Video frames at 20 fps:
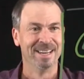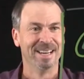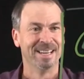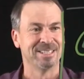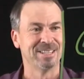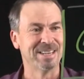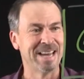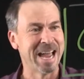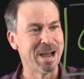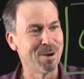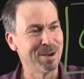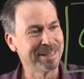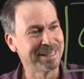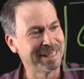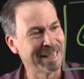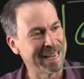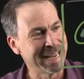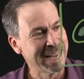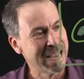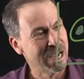So now I
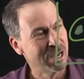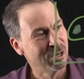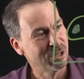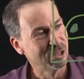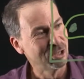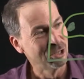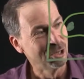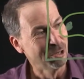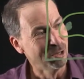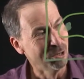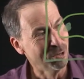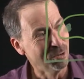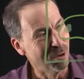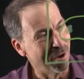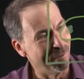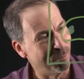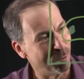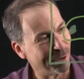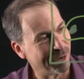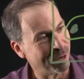see two
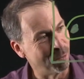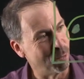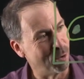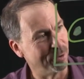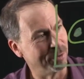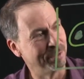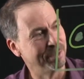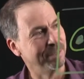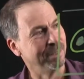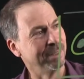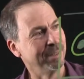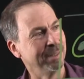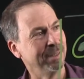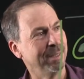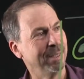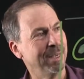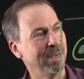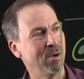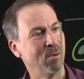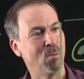of what I want.
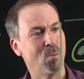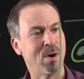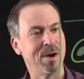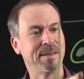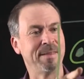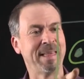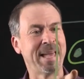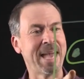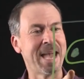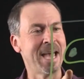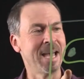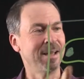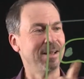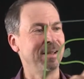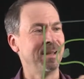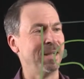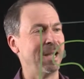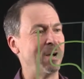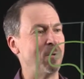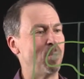One there
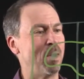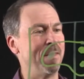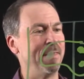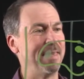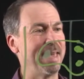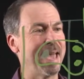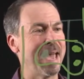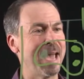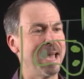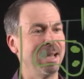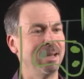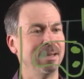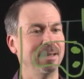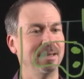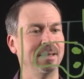and one there.